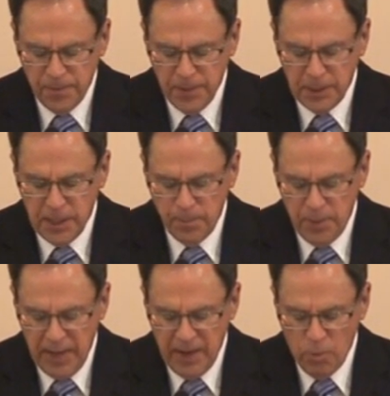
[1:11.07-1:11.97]
that can
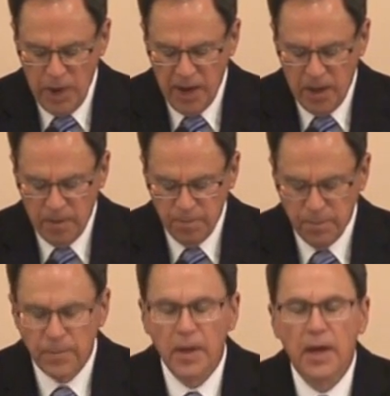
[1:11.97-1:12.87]
play well,
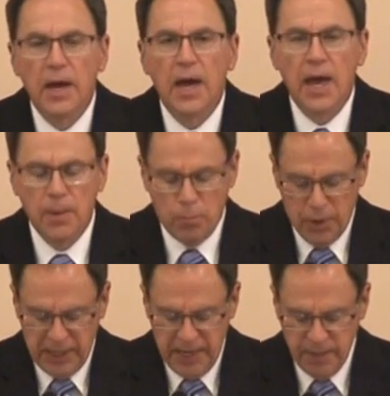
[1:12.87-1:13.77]
and
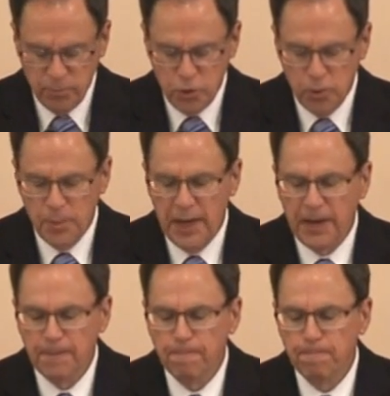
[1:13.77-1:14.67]
bring him to me.